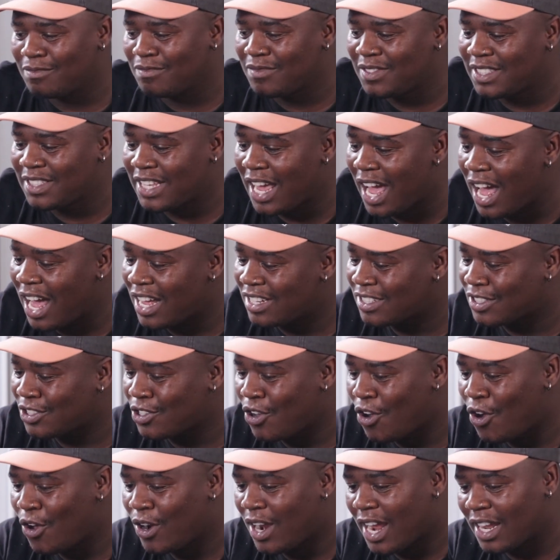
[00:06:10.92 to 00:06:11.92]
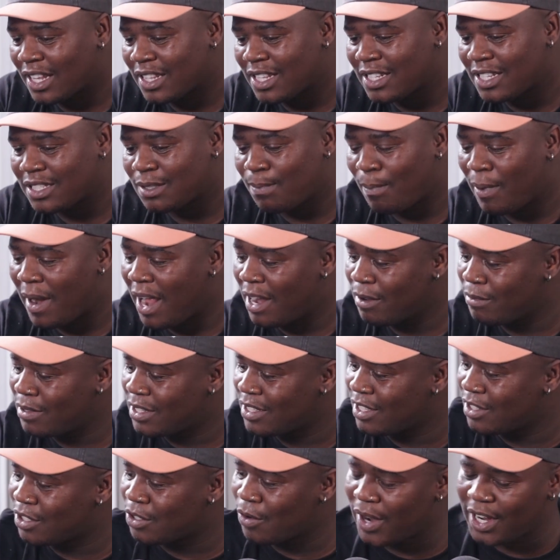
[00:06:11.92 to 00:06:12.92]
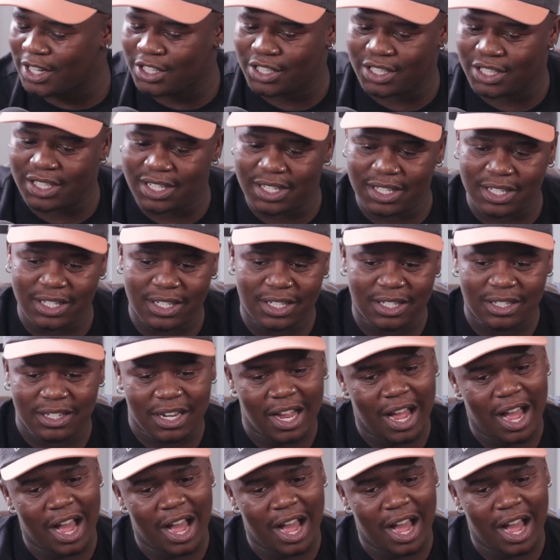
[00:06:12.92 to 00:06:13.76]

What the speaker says: Yeah, so like this Plan B situation,